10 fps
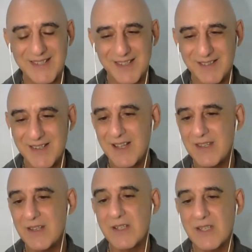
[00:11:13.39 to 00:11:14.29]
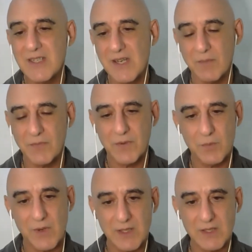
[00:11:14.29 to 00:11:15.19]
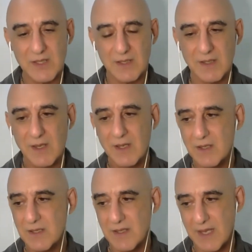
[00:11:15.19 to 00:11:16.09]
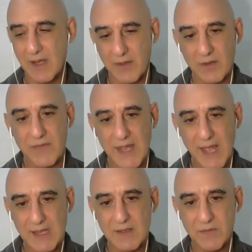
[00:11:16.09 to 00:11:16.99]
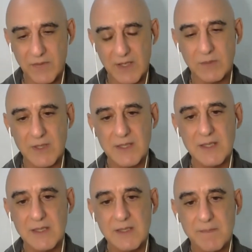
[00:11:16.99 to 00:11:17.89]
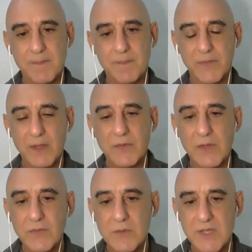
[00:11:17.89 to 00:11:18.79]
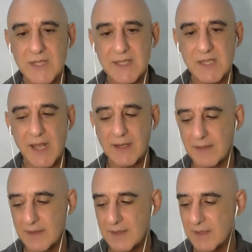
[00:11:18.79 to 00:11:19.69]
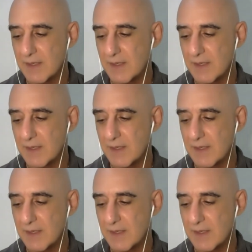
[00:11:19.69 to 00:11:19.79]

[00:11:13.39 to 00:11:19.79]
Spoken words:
So you can just jump from one to the other of the 8 frequencies for the 14 channels.